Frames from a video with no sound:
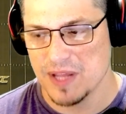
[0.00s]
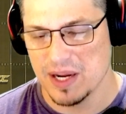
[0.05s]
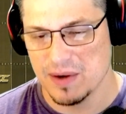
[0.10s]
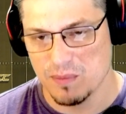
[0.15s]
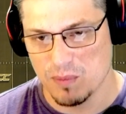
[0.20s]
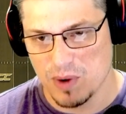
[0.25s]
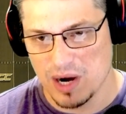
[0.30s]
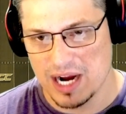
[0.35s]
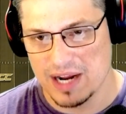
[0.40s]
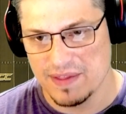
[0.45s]

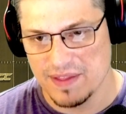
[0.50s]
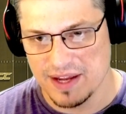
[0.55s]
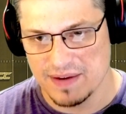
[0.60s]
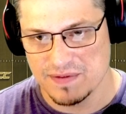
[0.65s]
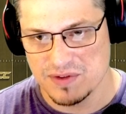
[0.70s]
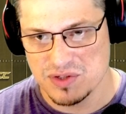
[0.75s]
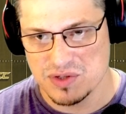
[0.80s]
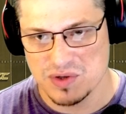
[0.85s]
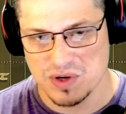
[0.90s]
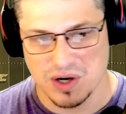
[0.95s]
and why
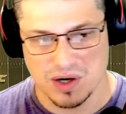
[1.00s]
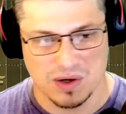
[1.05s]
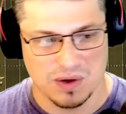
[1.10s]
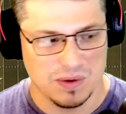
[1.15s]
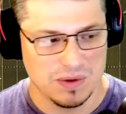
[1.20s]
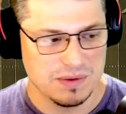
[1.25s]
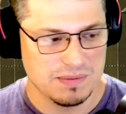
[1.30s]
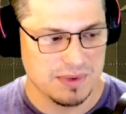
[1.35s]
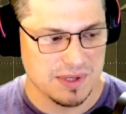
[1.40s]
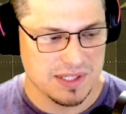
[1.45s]
they've
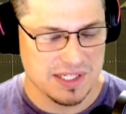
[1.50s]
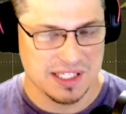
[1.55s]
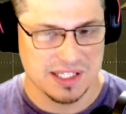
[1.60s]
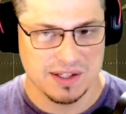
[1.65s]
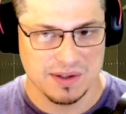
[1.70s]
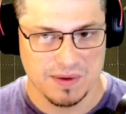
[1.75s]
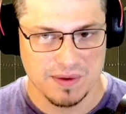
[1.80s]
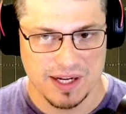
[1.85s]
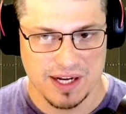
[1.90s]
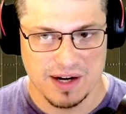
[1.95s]
struggled,
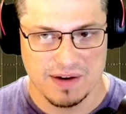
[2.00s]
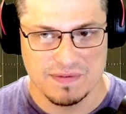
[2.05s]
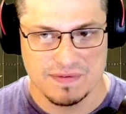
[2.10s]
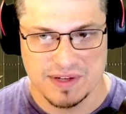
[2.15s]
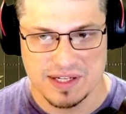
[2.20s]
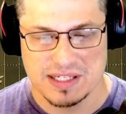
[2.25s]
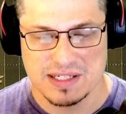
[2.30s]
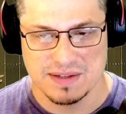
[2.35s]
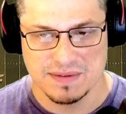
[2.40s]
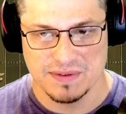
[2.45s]
particularly
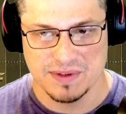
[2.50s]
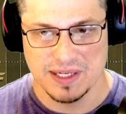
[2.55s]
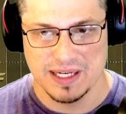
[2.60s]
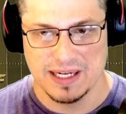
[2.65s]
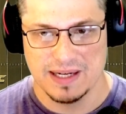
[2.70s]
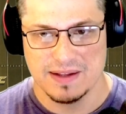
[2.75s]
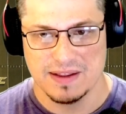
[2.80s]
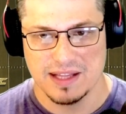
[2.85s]
offensively,